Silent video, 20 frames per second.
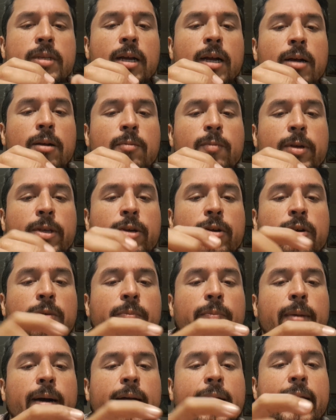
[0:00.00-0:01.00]
And when you
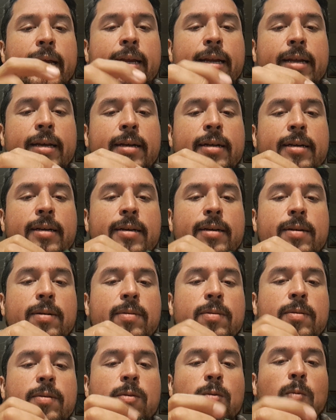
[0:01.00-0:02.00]

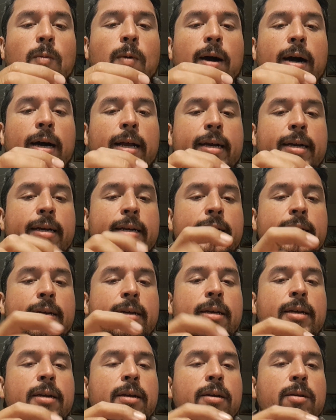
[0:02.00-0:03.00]
combine water
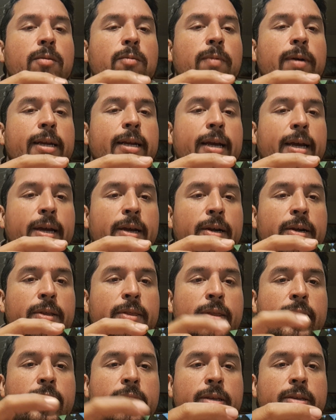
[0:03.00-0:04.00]
with
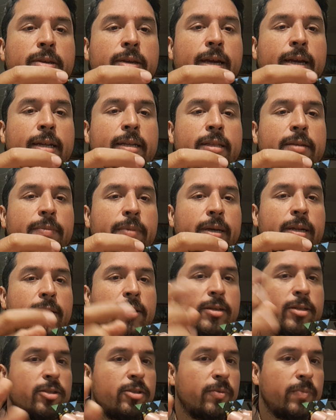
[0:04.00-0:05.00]
earth, you get in the middle
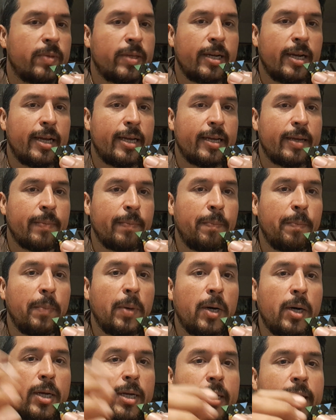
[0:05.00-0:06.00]
is something like
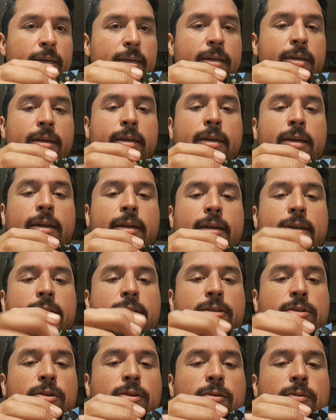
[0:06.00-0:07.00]
mud.
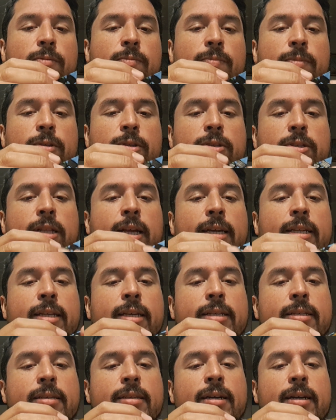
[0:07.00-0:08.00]
So just like
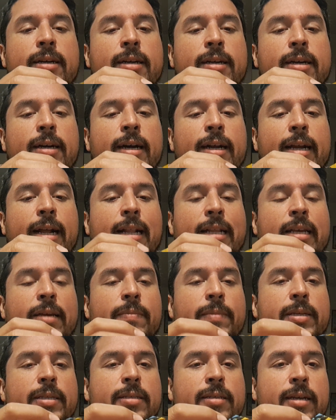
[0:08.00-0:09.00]
this, an
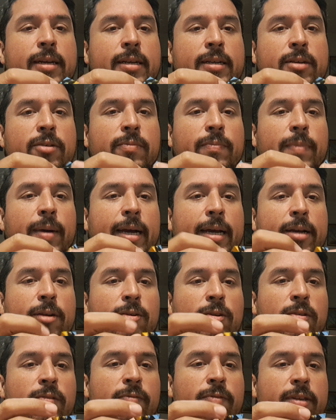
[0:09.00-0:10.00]
alchemist can combine
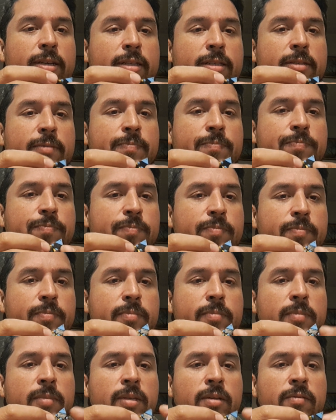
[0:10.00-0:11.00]
all of this.
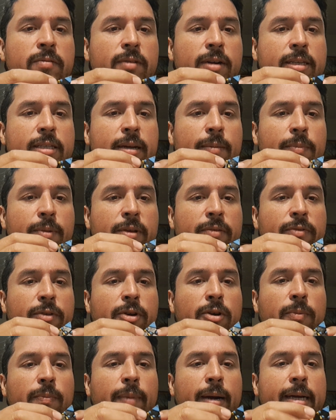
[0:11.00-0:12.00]
For example, if you
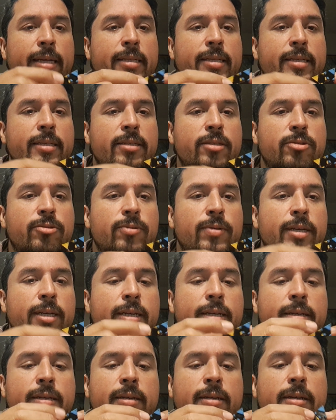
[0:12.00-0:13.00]
combine these
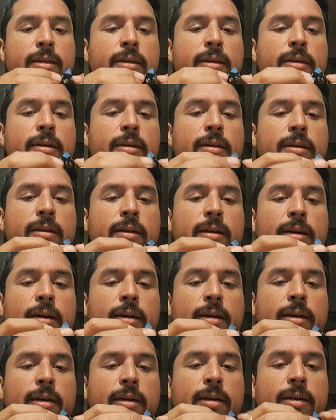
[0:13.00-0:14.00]
three,
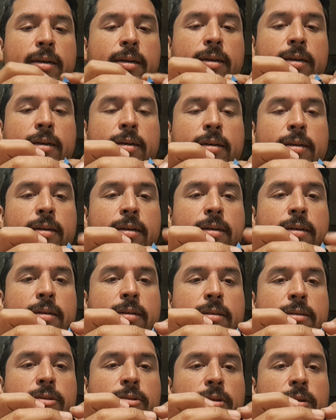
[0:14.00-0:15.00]
so
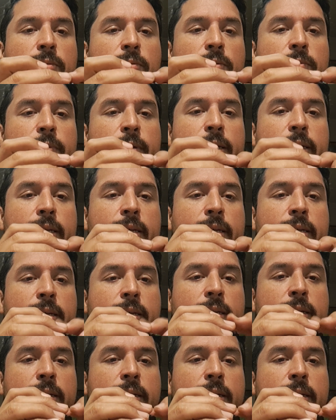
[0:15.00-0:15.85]
it will be